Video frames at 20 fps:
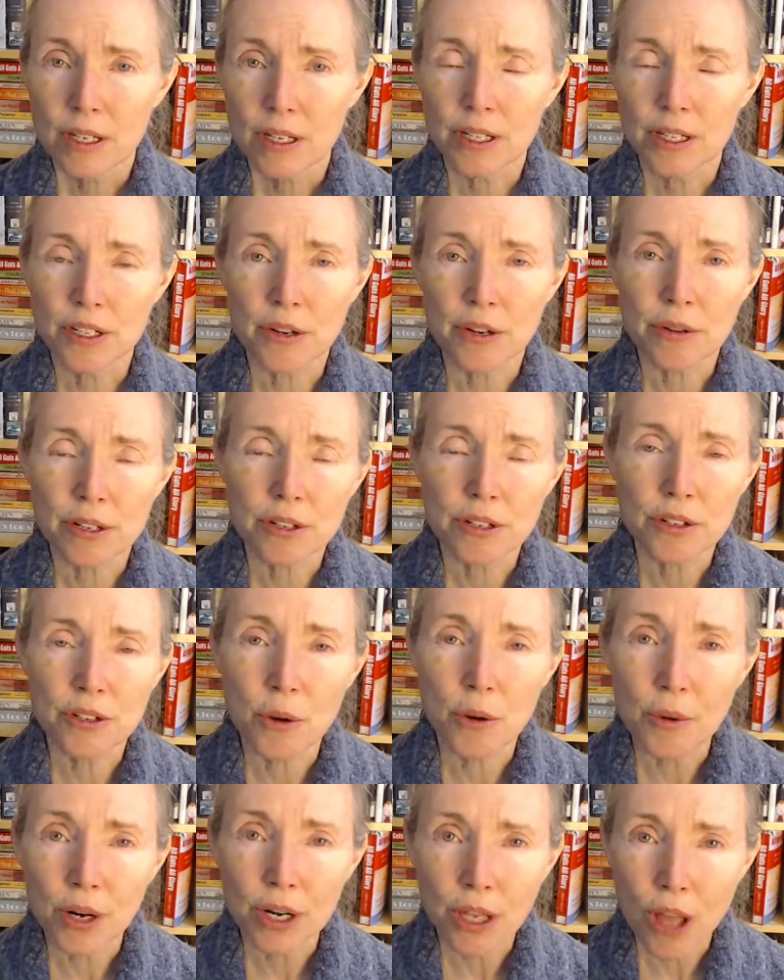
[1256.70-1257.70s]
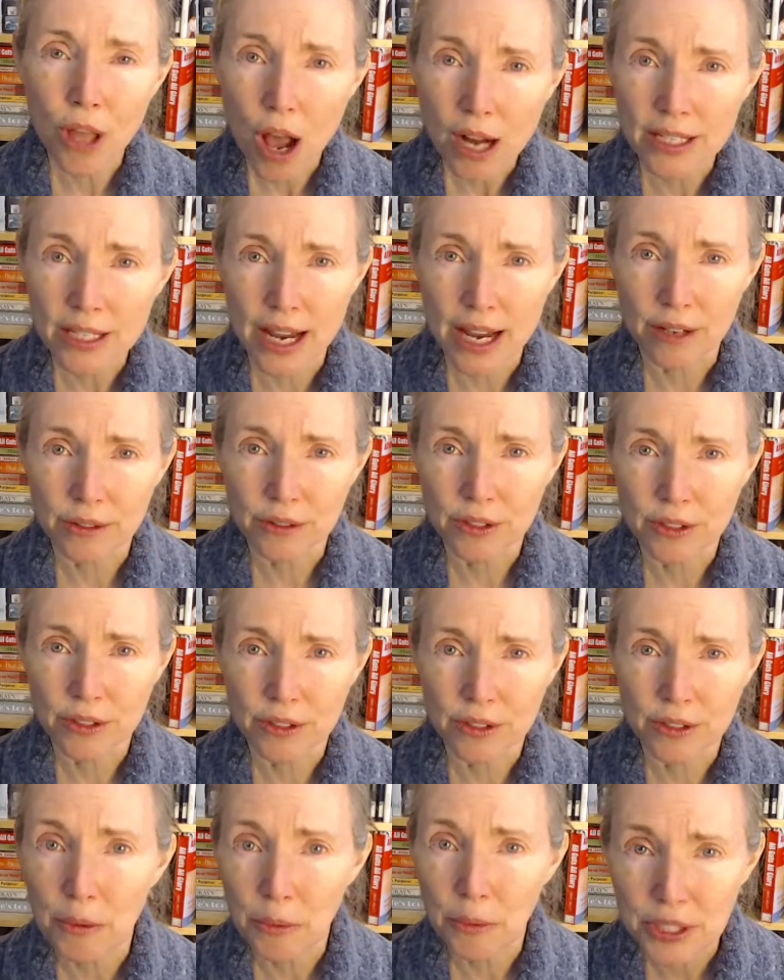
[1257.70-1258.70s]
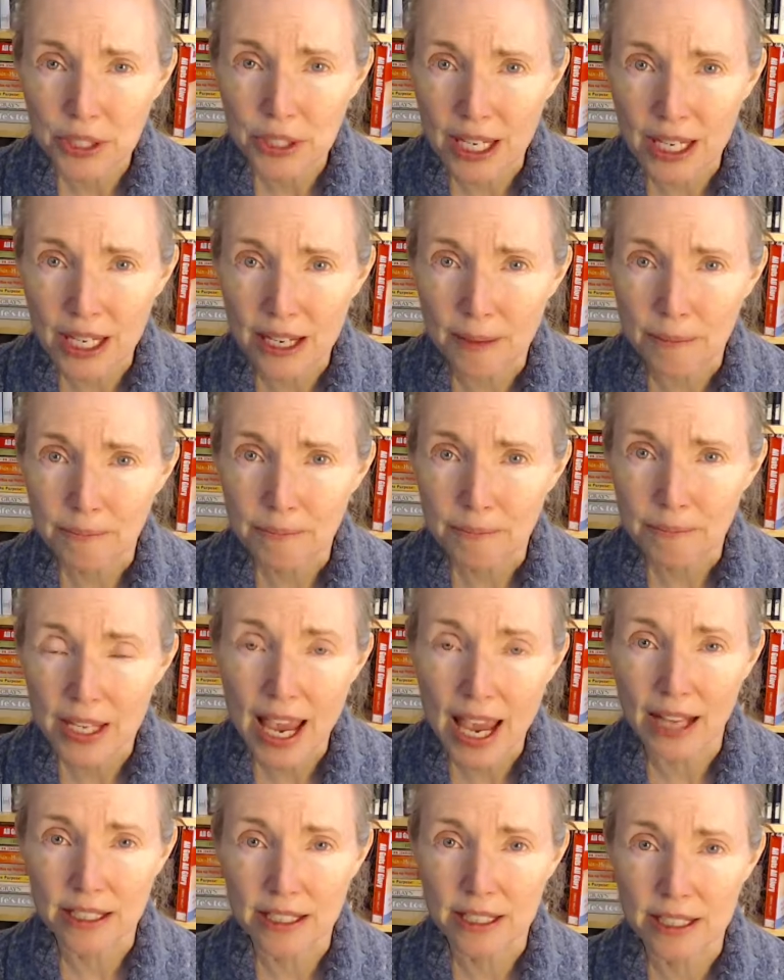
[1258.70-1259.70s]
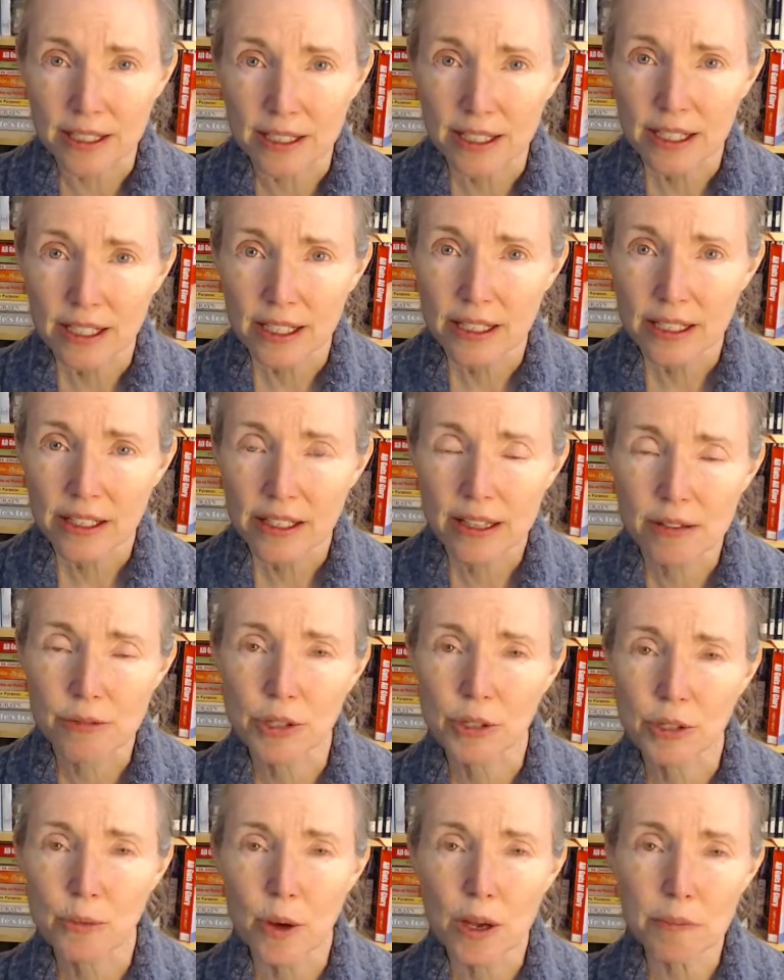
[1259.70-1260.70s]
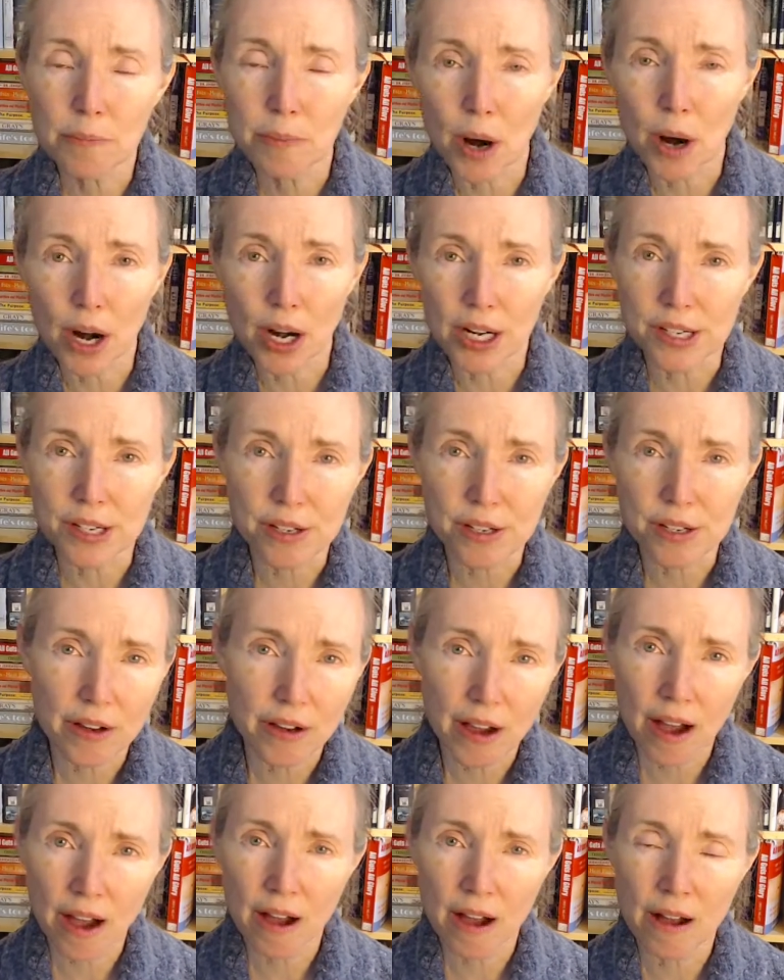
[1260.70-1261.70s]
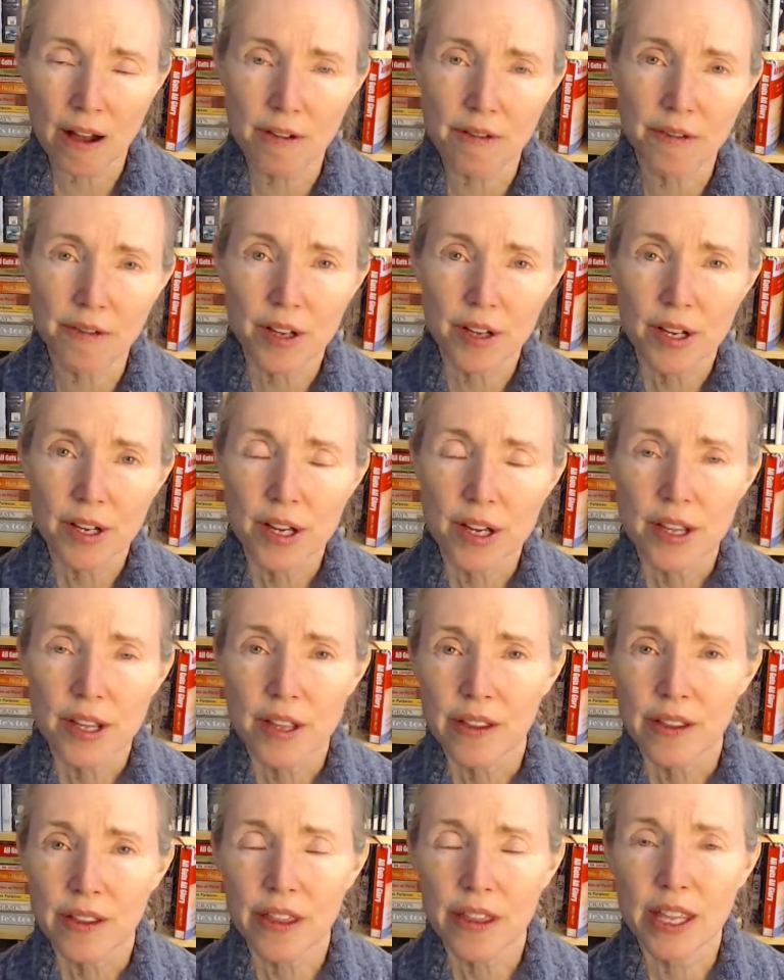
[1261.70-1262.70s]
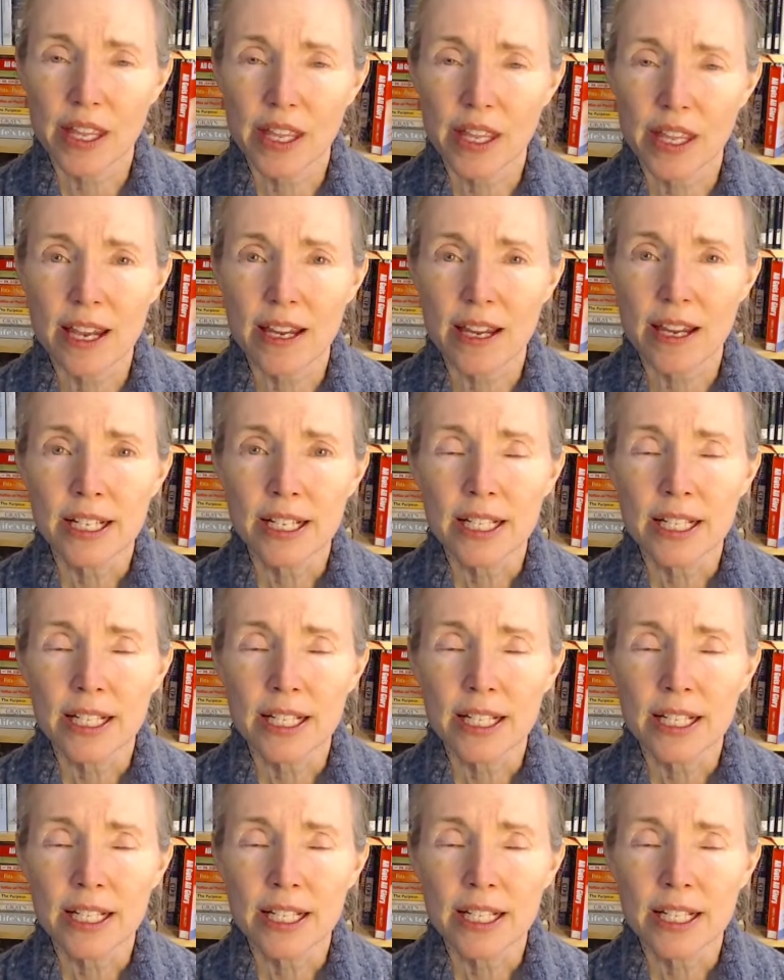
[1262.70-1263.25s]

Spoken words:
No more lockdowns. That was key. Yet, there was one part of the